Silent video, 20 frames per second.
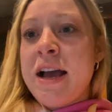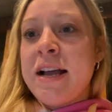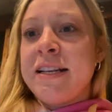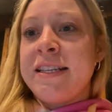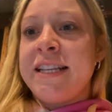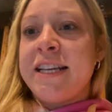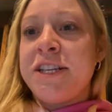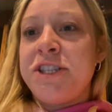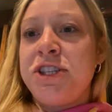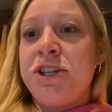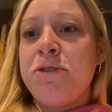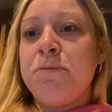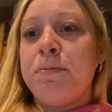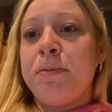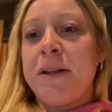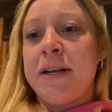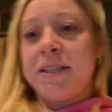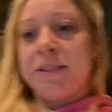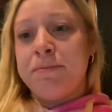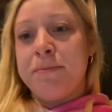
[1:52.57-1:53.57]
Tissue
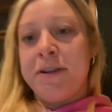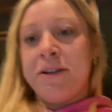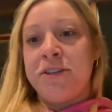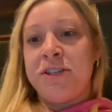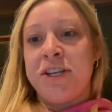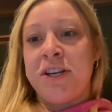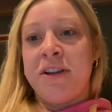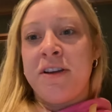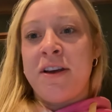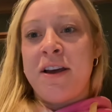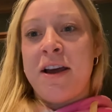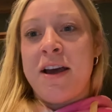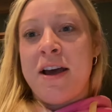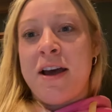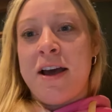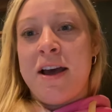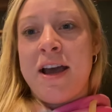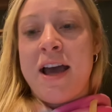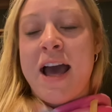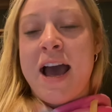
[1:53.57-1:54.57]
plasminogen
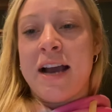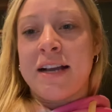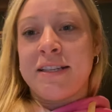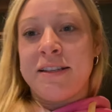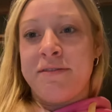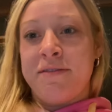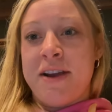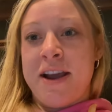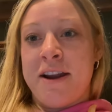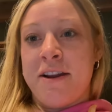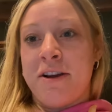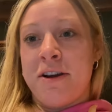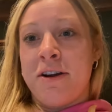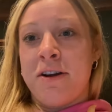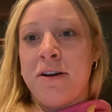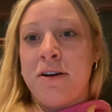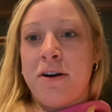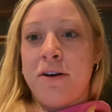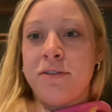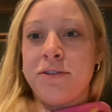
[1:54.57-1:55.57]

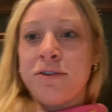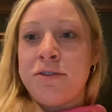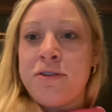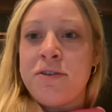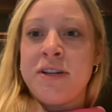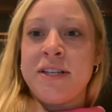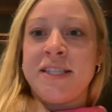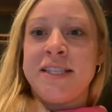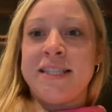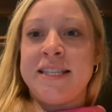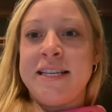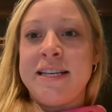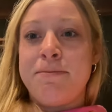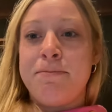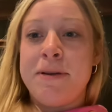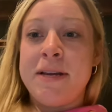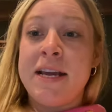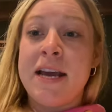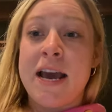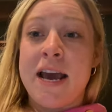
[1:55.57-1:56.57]
activator, also known as
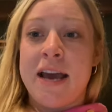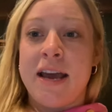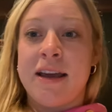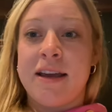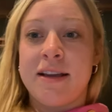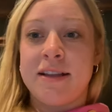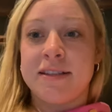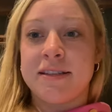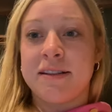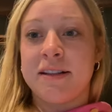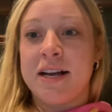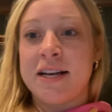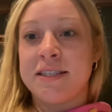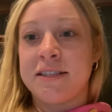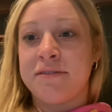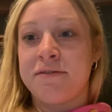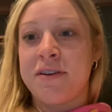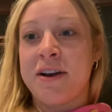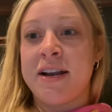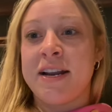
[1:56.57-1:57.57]
TPA, is
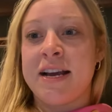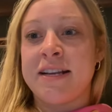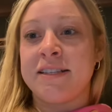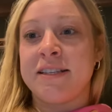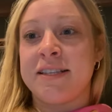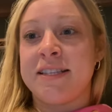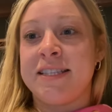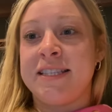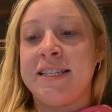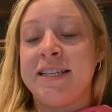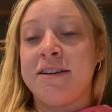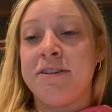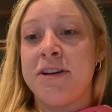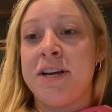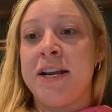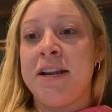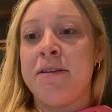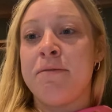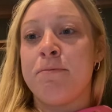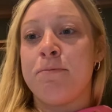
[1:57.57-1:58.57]
classified as a
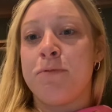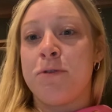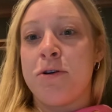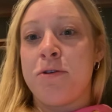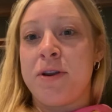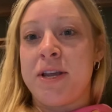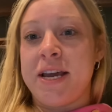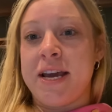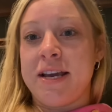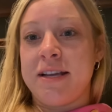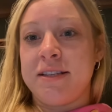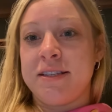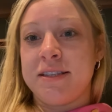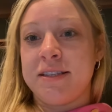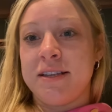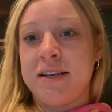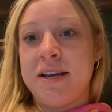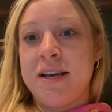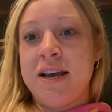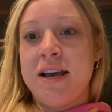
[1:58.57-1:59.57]
serine protease.
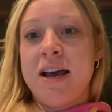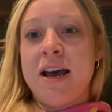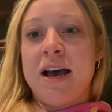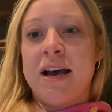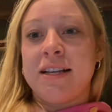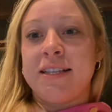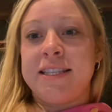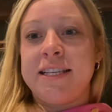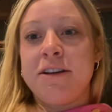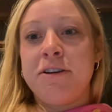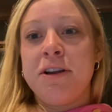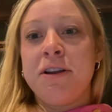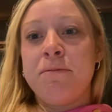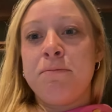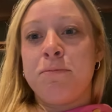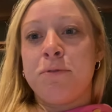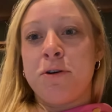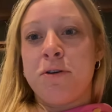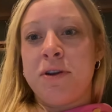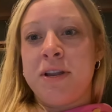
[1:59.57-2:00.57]
A serine
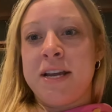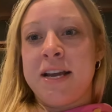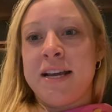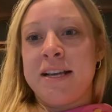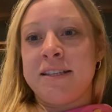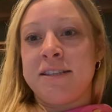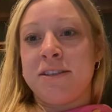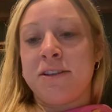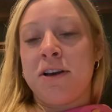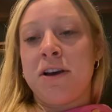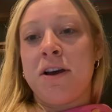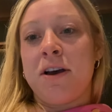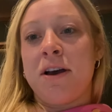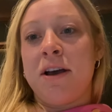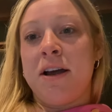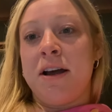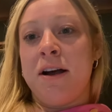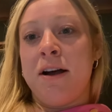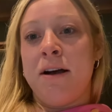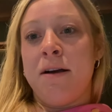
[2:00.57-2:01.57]
protease
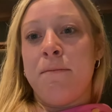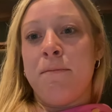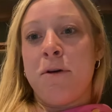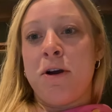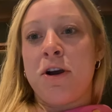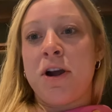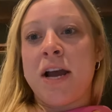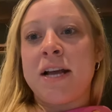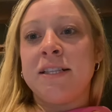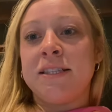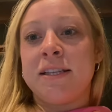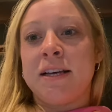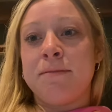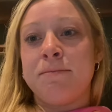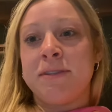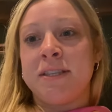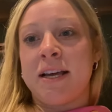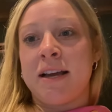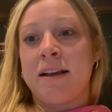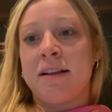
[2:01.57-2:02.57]
are
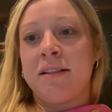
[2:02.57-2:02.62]
enzymes that